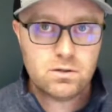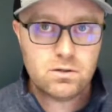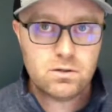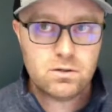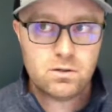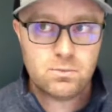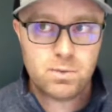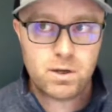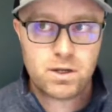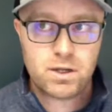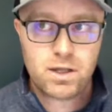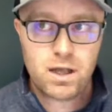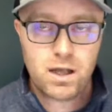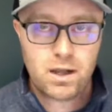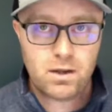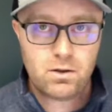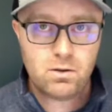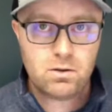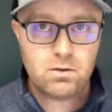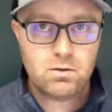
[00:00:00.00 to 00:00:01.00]
your buddy
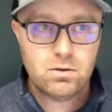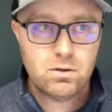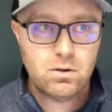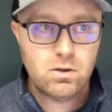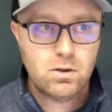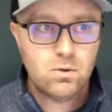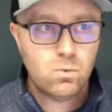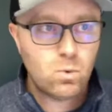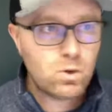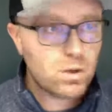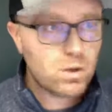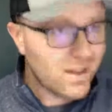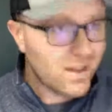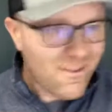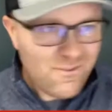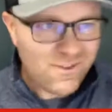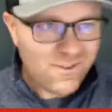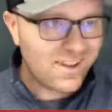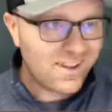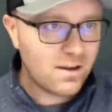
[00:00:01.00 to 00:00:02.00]
Kyle, would love
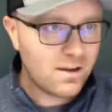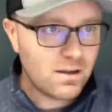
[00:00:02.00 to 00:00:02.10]
it